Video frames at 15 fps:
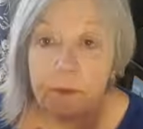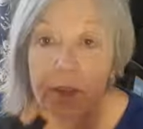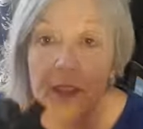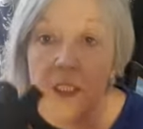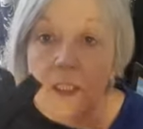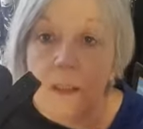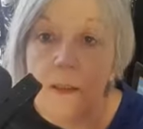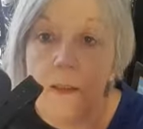for
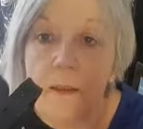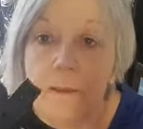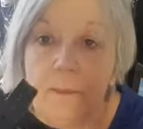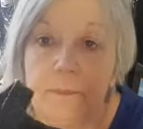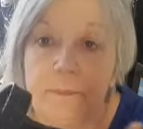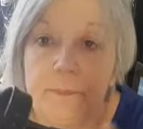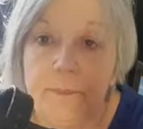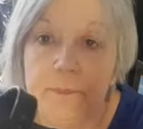these,
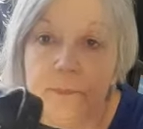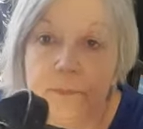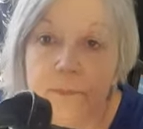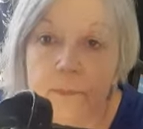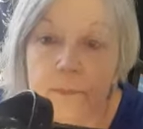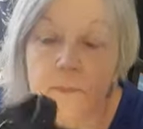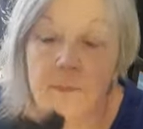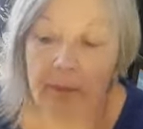
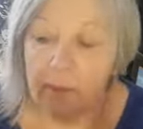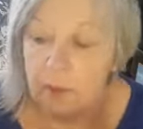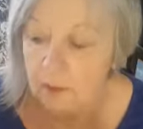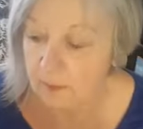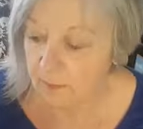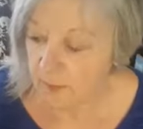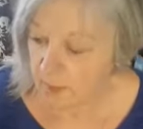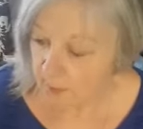
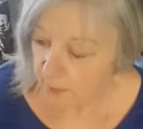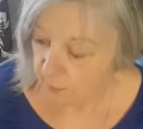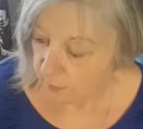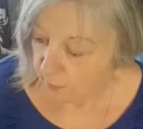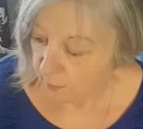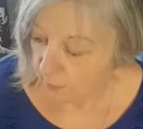and they are a